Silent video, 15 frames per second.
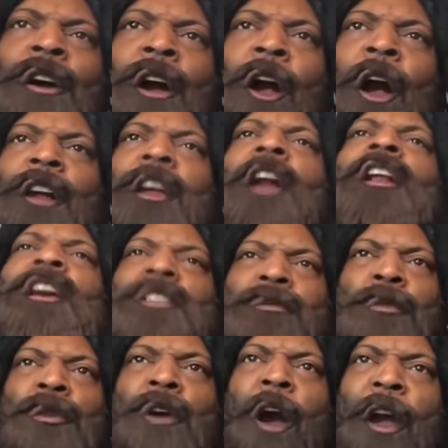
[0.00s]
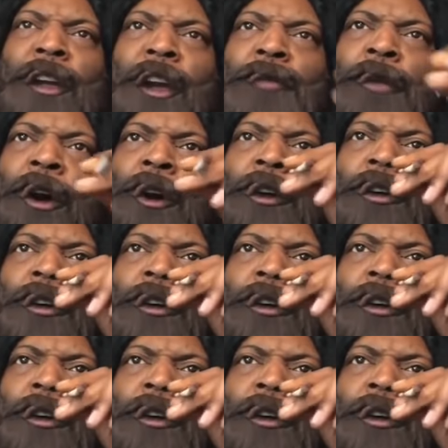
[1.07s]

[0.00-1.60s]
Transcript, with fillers: Again, it's more, you boy.